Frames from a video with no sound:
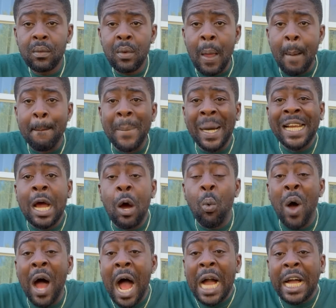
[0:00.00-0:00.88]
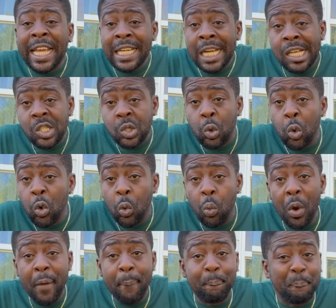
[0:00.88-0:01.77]
Man are walking at a school
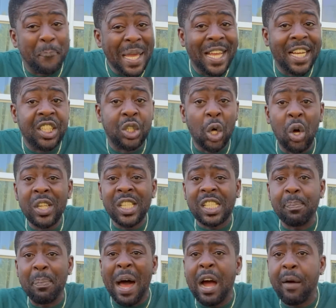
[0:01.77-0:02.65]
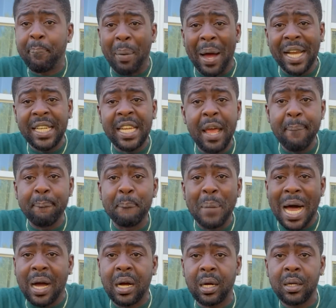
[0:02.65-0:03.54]
with big dunce bag pan them
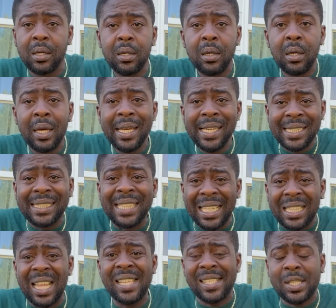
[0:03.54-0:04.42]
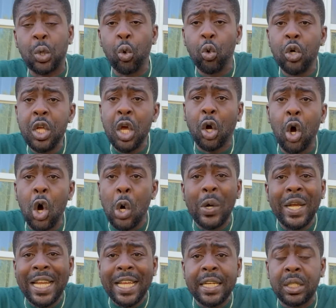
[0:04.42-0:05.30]
back. Is that a school you're
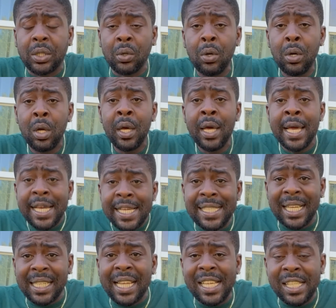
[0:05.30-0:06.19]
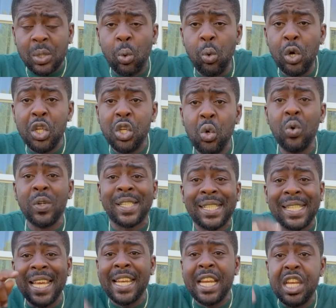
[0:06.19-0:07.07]
going into? Is that a school you
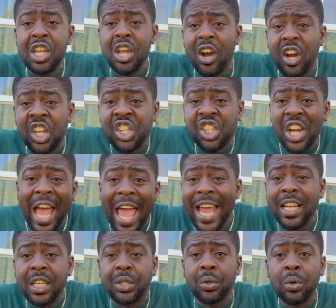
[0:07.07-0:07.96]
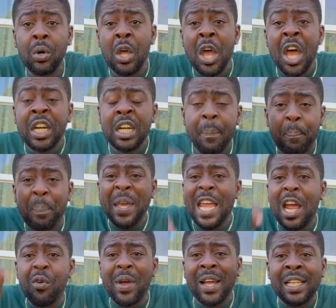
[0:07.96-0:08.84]
sending your child to? The
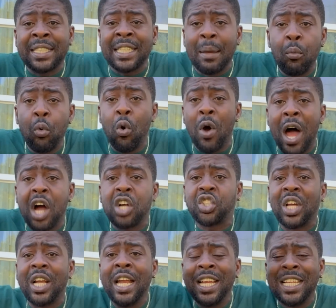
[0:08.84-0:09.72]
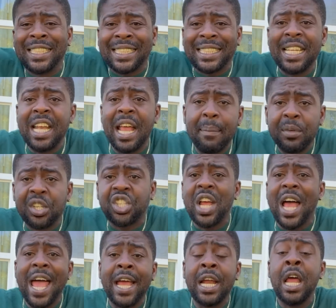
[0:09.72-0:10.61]
parents them who actually see them
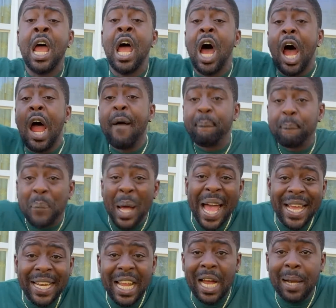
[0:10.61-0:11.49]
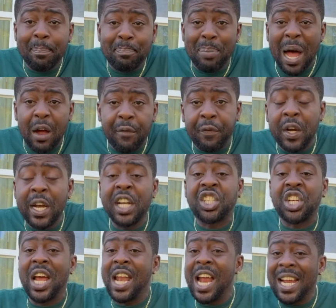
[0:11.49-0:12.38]
child or buy that bag for the
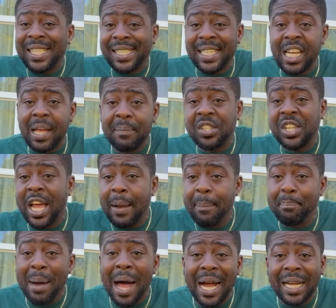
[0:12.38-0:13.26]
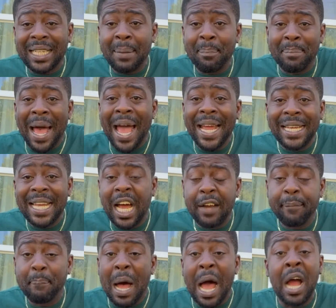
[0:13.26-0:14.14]
child or see them child bag, buy
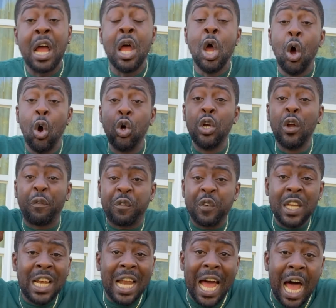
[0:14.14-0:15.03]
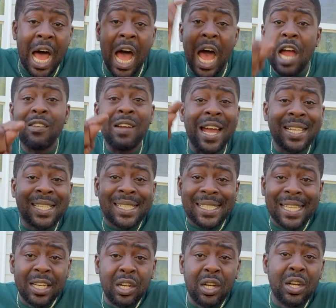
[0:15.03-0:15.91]
that bag. Uno feel alright
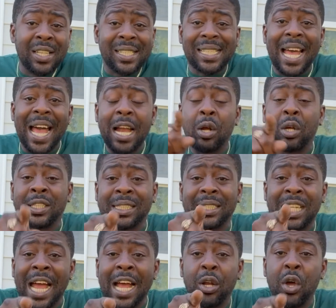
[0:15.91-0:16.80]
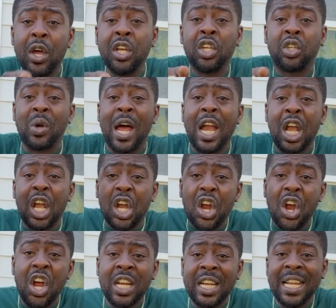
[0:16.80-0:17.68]
sending this child going to a
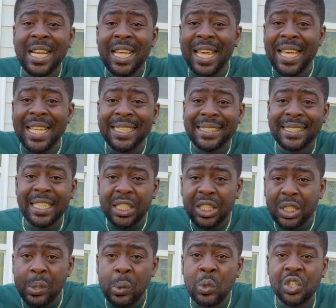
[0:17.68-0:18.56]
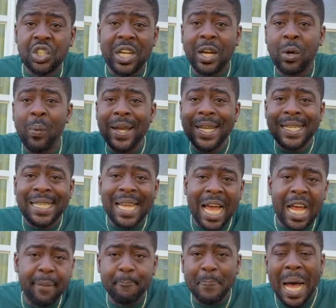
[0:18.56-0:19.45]
learning institution with
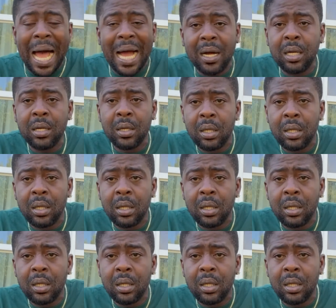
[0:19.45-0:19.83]
that bag?